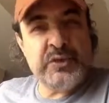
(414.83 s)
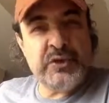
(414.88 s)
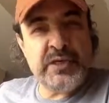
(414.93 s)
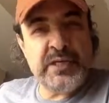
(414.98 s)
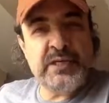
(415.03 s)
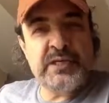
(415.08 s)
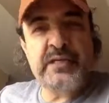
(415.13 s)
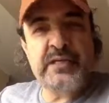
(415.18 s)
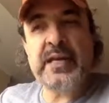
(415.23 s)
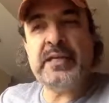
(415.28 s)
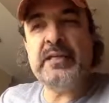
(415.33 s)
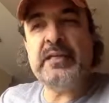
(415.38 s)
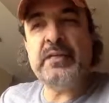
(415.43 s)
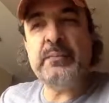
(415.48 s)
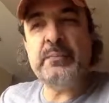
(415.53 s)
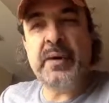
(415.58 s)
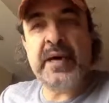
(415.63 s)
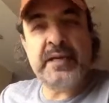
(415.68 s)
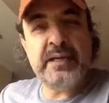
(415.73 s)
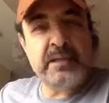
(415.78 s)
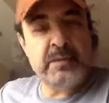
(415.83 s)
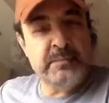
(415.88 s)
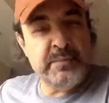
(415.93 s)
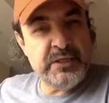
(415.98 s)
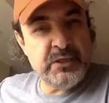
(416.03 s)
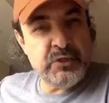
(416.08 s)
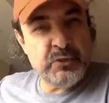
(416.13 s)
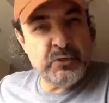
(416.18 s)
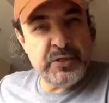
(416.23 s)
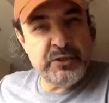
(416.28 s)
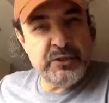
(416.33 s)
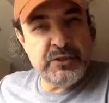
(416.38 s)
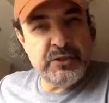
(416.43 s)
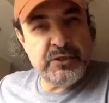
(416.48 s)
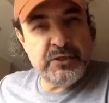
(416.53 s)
Senate and in the Biden administration